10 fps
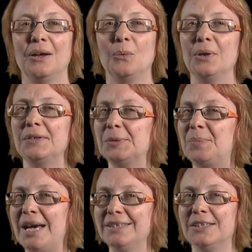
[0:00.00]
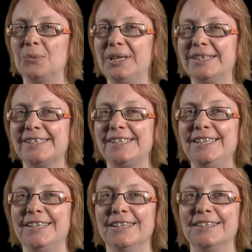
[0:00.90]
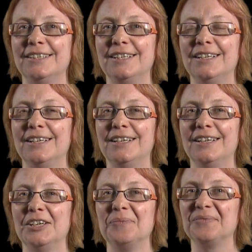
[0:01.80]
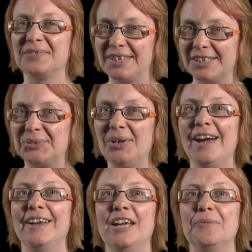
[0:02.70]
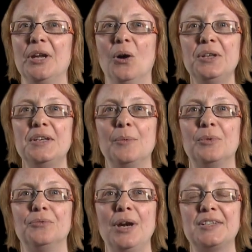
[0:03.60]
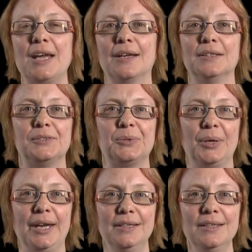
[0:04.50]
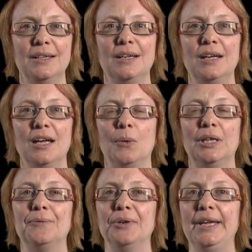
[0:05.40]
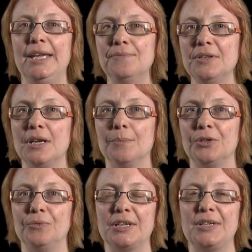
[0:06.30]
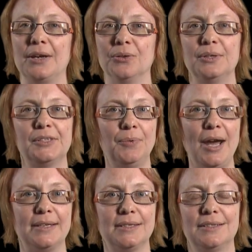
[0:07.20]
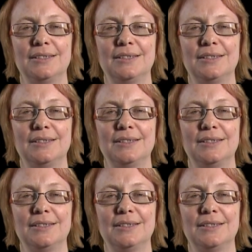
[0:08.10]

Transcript: What is the pattern that we can see here? That's right, every odd numbered rectangle is green, while every even numbered rectangle is red.